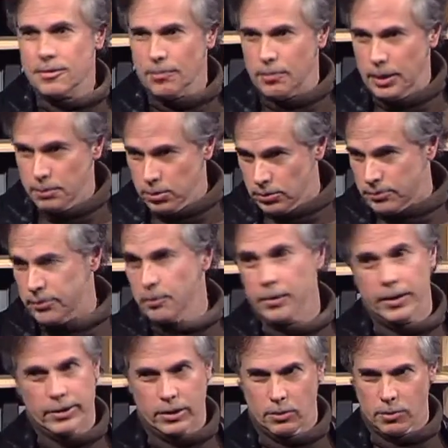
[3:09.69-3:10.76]
people are
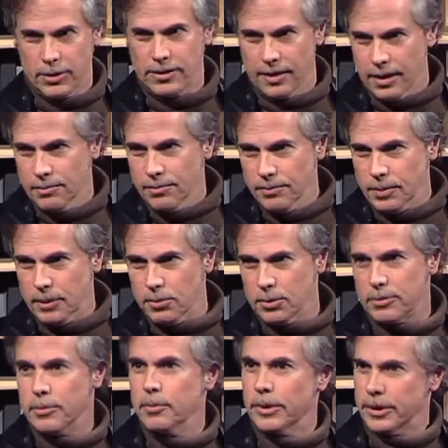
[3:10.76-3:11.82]
familiar with them, people are
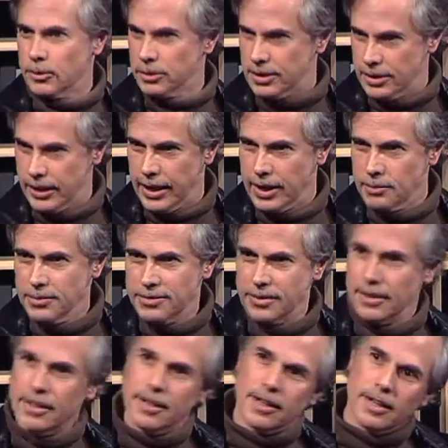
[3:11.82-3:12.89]
familiar with the names,
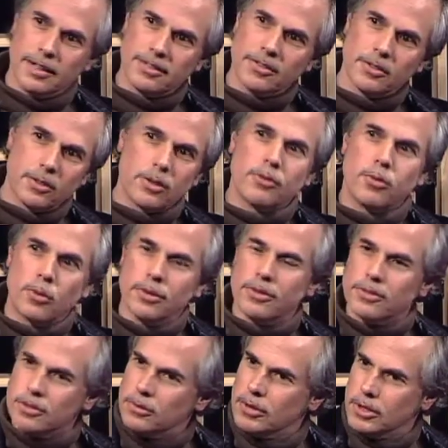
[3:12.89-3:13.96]
and so therefore the
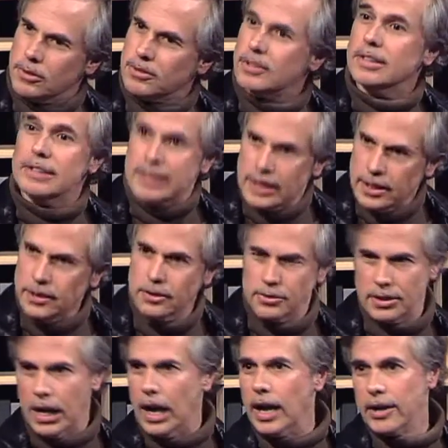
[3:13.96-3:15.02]
studios continue
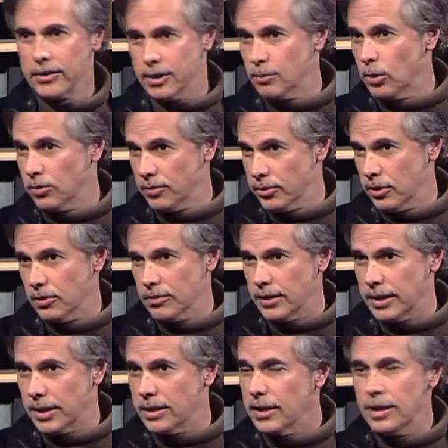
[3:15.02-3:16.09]
to hire them over and over
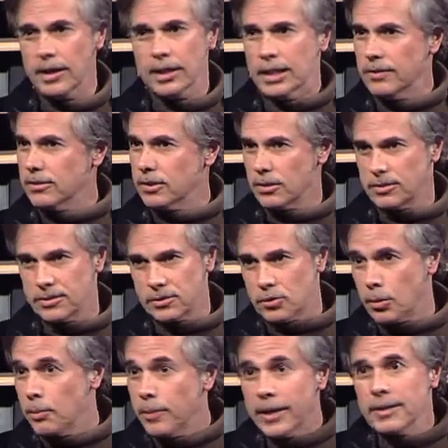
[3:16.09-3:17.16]
again, even though there's a
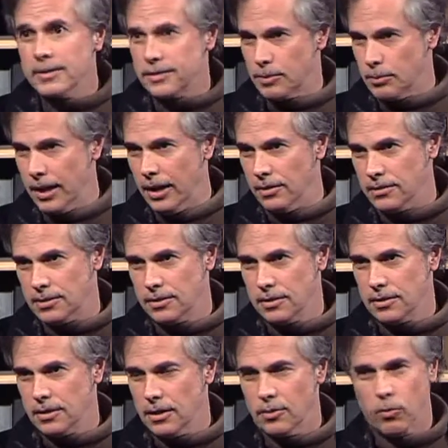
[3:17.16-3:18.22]
tremendous amount
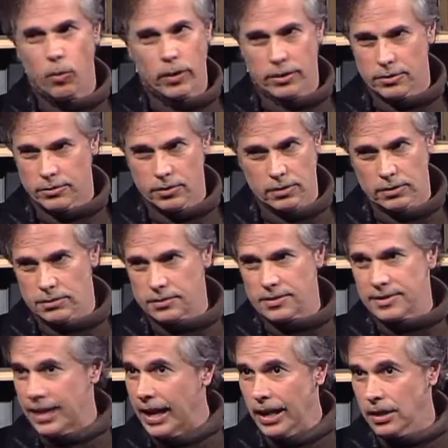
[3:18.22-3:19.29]
of wonderful
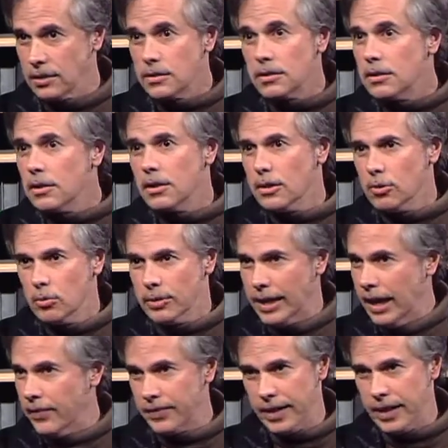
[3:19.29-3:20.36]
talent without